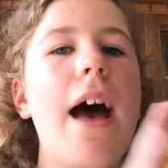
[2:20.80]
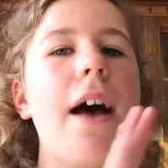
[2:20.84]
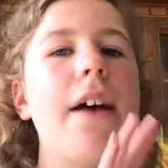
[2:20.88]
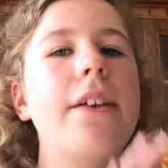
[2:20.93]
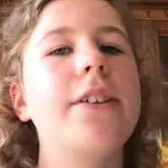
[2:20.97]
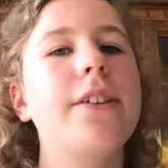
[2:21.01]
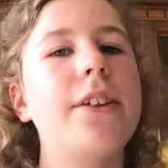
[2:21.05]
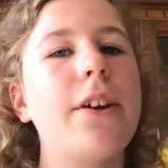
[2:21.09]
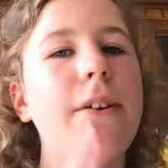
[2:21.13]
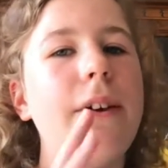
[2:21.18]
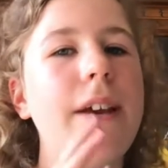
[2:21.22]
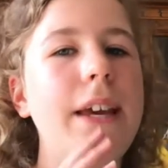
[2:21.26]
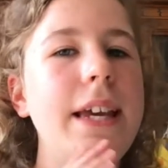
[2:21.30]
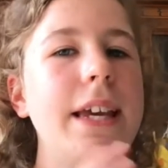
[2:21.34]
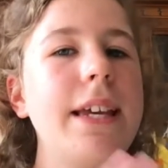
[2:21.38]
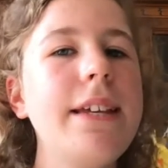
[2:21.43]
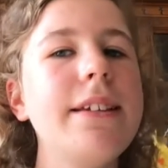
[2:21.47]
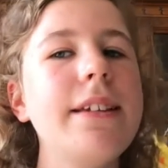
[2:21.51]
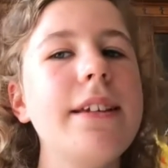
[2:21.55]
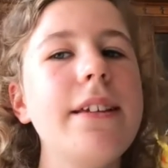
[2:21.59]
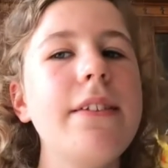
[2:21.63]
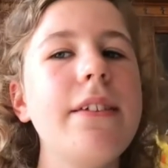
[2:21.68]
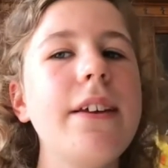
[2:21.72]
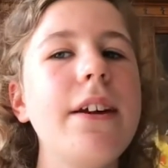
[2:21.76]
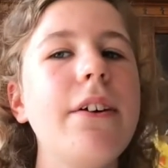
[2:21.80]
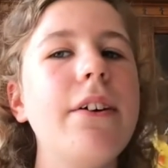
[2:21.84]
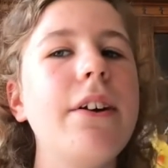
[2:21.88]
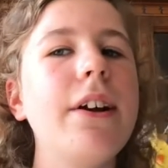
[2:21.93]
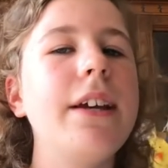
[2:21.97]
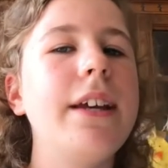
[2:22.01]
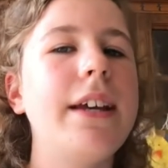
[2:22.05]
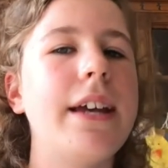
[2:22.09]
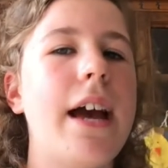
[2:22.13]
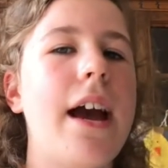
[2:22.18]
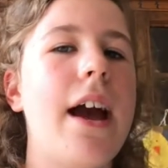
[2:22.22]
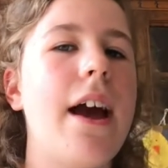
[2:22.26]
so he's in there
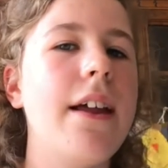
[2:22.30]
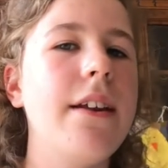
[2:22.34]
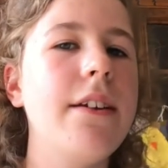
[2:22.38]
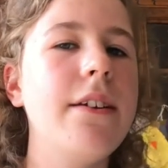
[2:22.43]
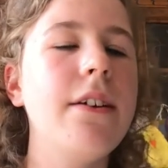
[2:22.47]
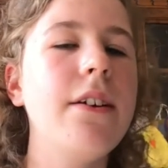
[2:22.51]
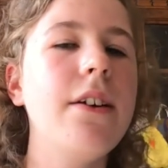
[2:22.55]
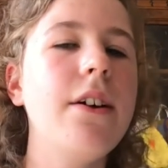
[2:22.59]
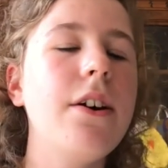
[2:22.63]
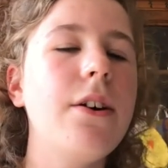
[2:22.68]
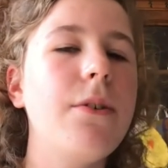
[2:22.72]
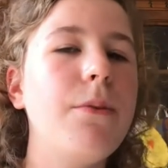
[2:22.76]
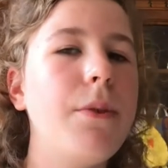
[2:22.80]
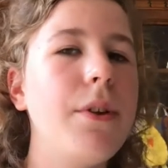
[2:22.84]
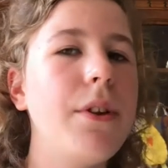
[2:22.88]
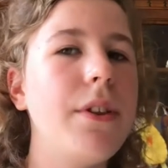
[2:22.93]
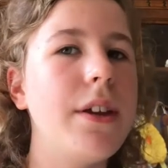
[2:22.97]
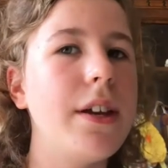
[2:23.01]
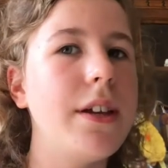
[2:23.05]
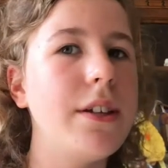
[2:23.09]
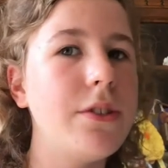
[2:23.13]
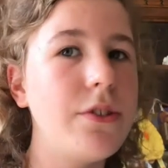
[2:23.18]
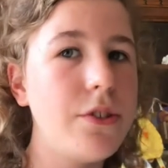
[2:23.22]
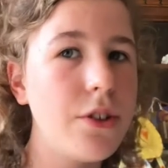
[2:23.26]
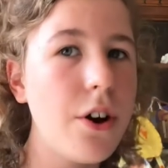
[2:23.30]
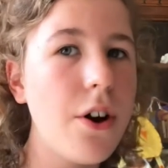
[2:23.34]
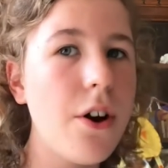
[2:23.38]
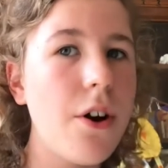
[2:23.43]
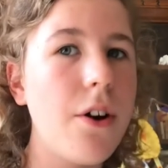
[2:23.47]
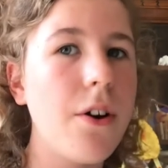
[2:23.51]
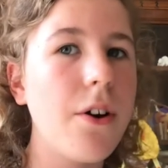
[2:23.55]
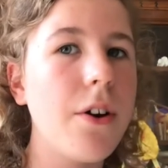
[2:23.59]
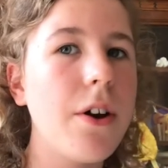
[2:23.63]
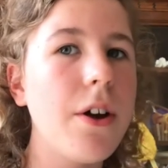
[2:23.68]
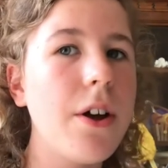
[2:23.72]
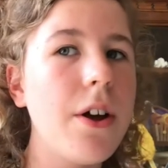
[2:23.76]
again with his
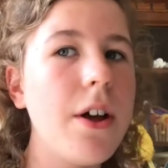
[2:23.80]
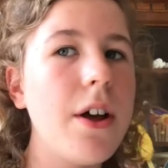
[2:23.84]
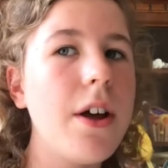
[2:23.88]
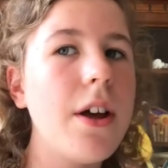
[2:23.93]
dog.